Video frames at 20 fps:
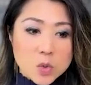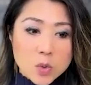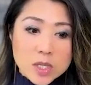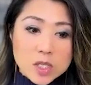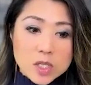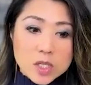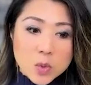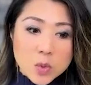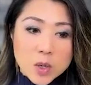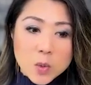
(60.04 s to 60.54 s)

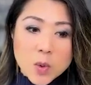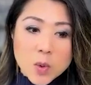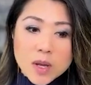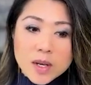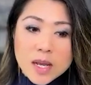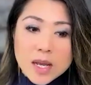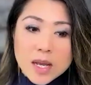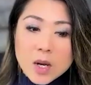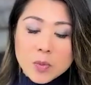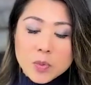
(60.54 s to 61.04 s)

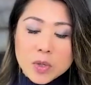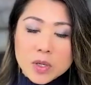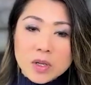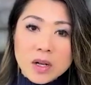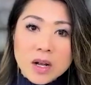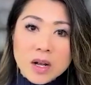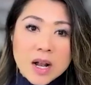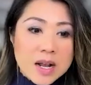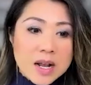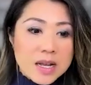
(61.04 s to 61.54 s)
2021,
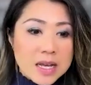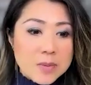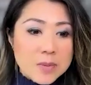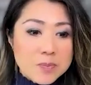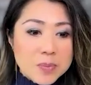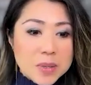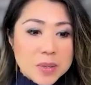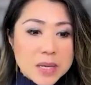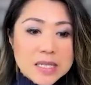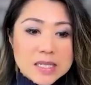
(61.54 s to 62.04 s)
April,
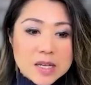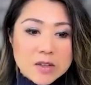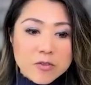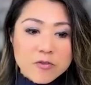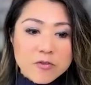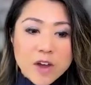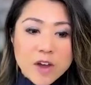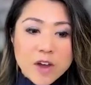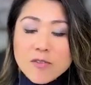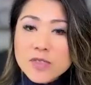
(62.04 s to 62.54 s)
it peaked at
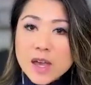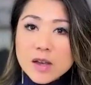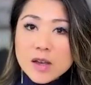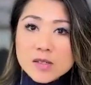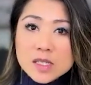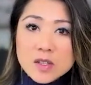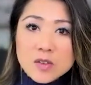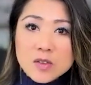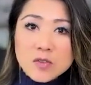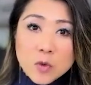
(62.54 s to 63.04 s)

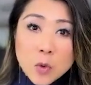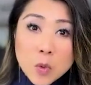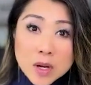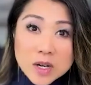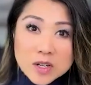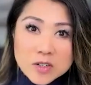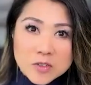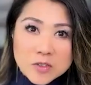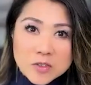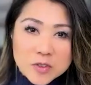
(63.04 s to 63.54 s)

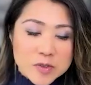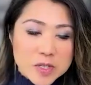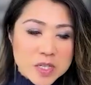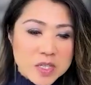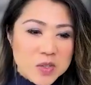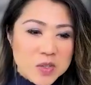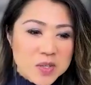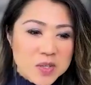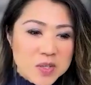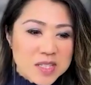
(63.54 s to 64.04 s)

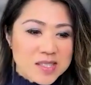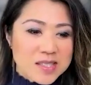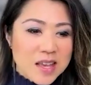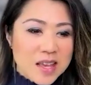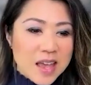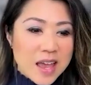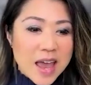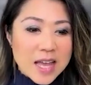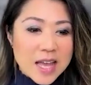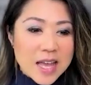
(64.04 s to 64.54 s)
5,415 units,
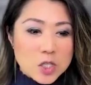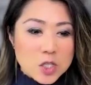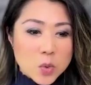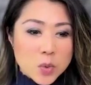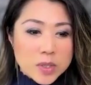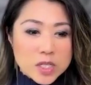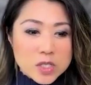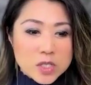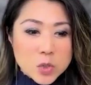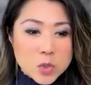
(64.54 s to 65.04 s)
and
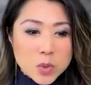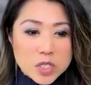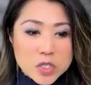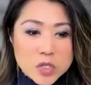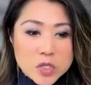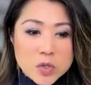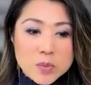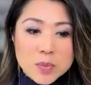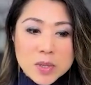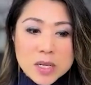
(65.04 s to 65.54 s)

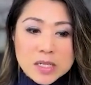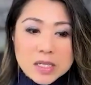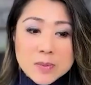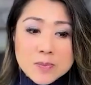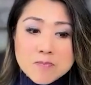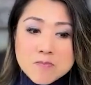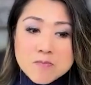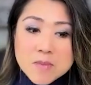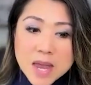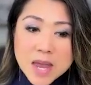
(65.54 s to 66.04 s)
2022 peaked
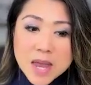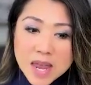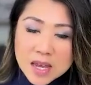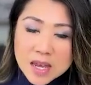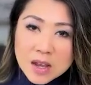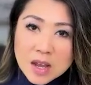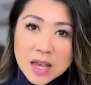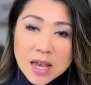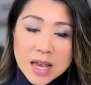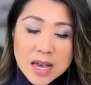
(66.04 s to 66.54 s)
in
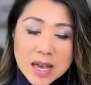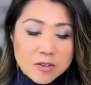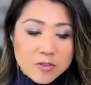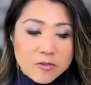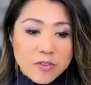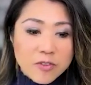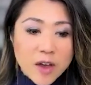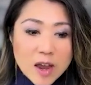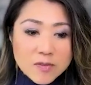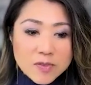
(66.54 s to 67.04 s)
May at
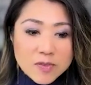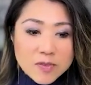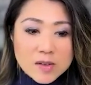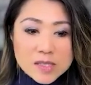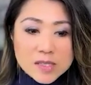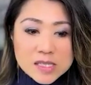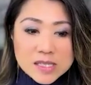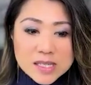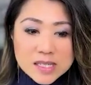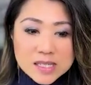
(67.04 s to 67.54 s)

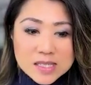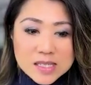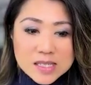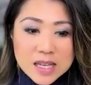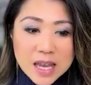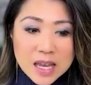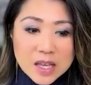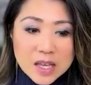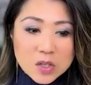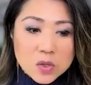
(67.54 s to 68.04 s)

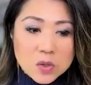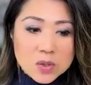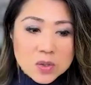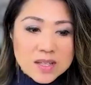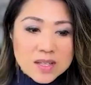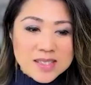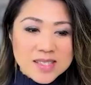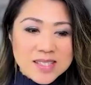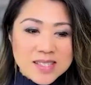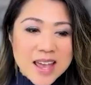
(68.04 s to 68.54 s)
5,068
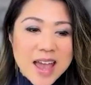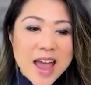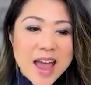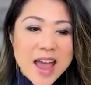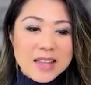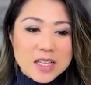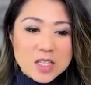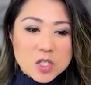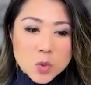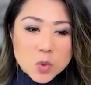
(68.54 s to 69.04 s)
units,
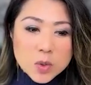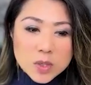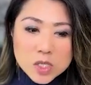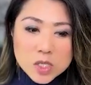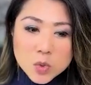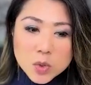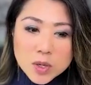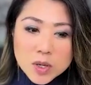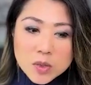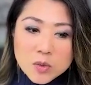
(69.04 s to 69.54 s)
and then
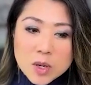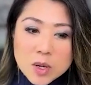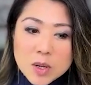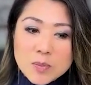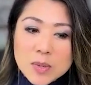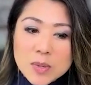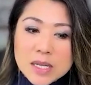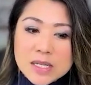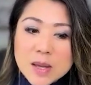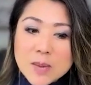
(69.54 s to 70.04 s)
2023
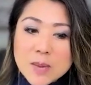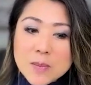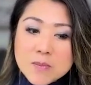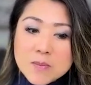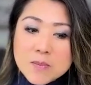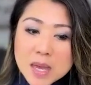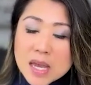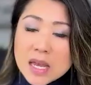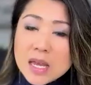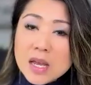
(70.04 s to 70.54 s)
peaked at
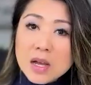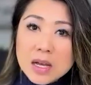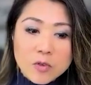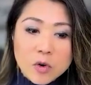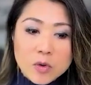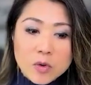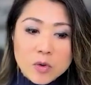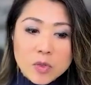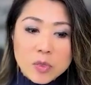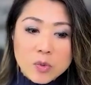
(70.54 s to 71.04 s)
May
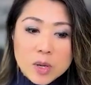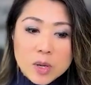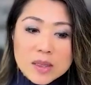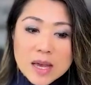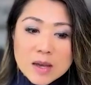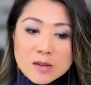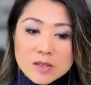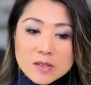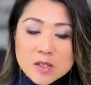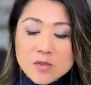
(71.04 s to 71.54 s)
for
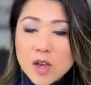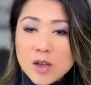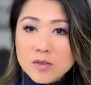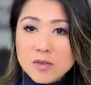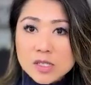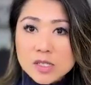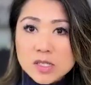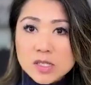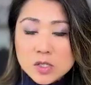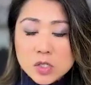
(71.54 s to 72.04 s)

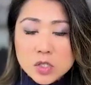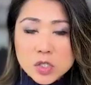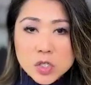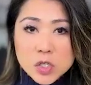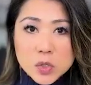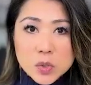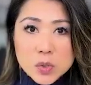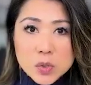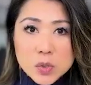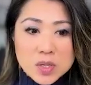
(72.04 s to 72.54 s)

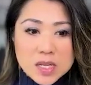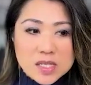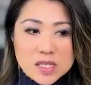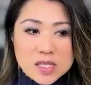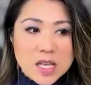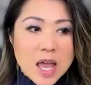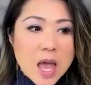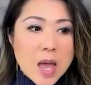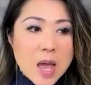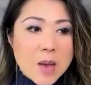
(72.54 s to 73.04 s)
3,562 units.
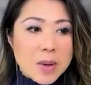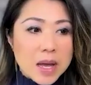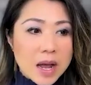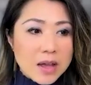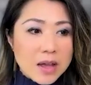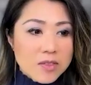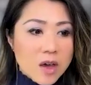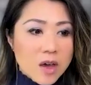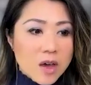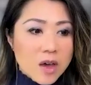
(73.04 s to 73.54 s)
But
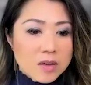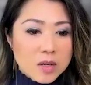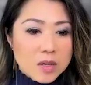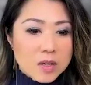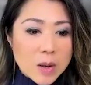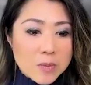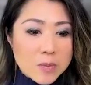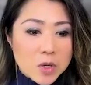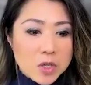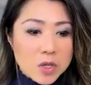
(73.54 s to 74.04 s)
I thought
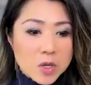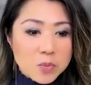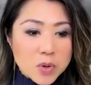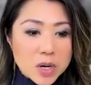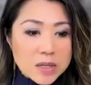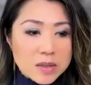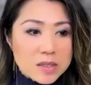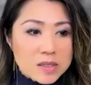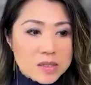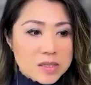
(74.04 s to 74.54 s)
I'm gonna
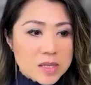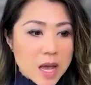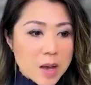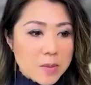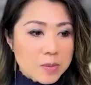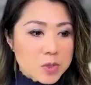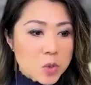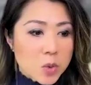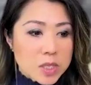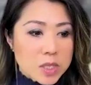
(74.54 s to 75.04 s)
bring this
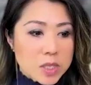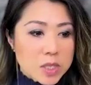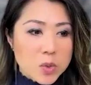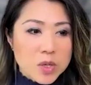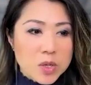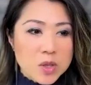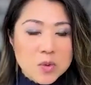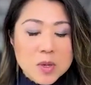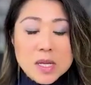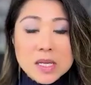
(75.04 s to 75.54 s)
up
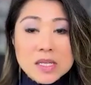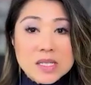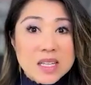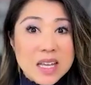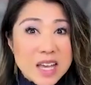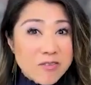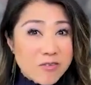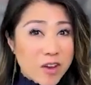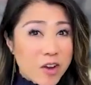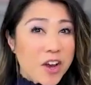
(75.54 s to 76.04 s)
2023. It's
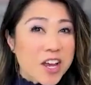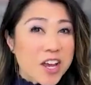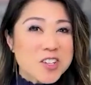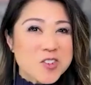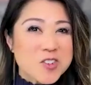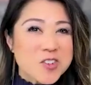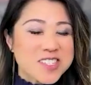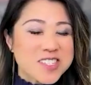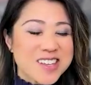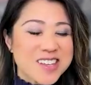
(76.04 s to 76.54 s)
a very
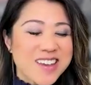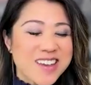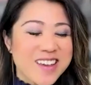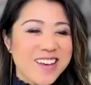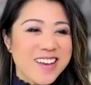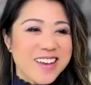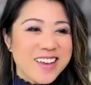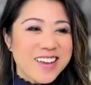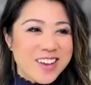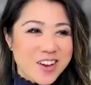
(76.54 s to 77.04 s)

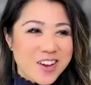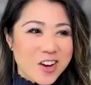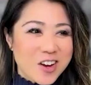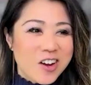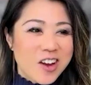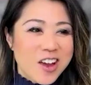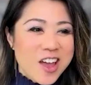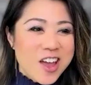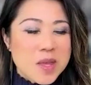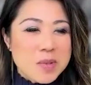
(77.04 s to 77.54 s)
interesting
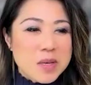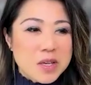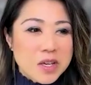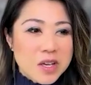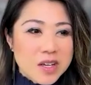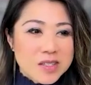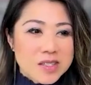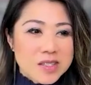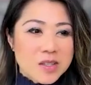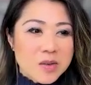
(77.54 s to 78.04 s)
year
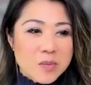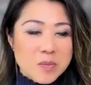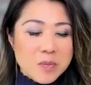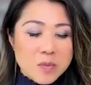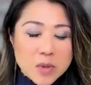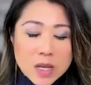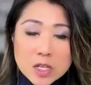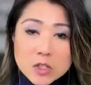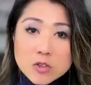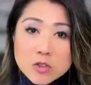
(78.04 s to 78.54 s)
because the
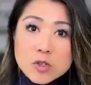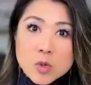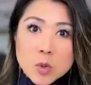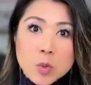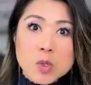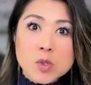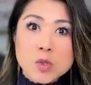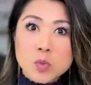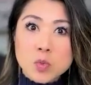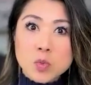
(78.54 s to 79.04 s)
interest rate
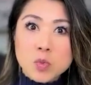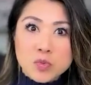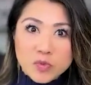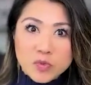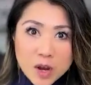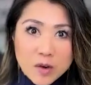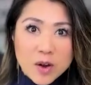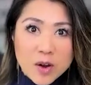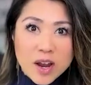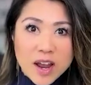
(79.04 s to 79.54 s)
was
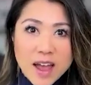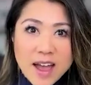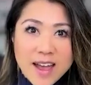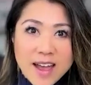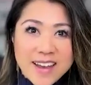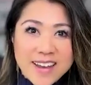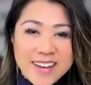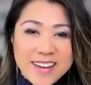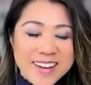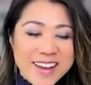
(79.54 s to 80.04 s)
very
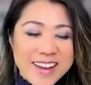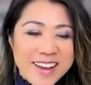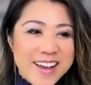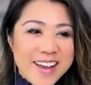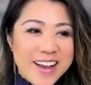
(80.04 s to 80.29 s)
high